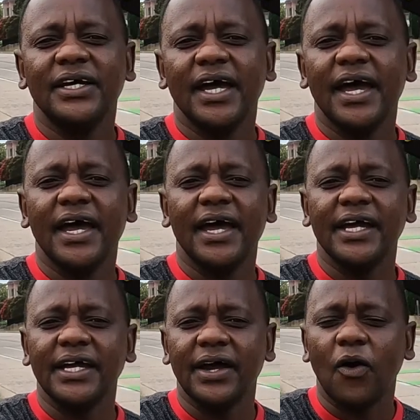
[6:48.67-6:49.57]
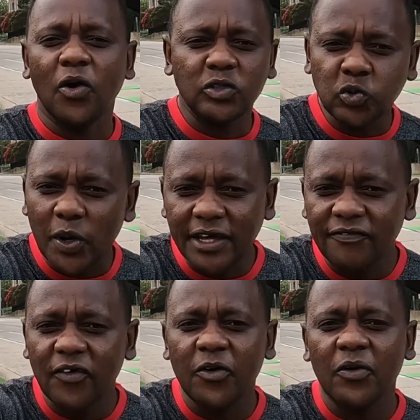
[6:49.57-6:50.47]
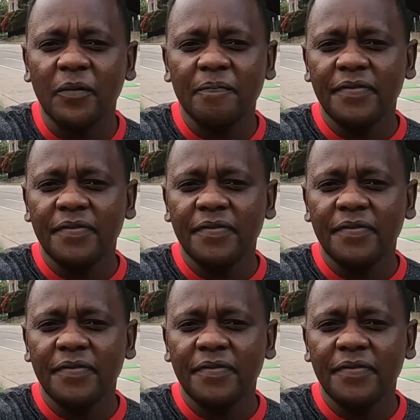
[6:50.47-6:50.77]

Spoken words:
or 24,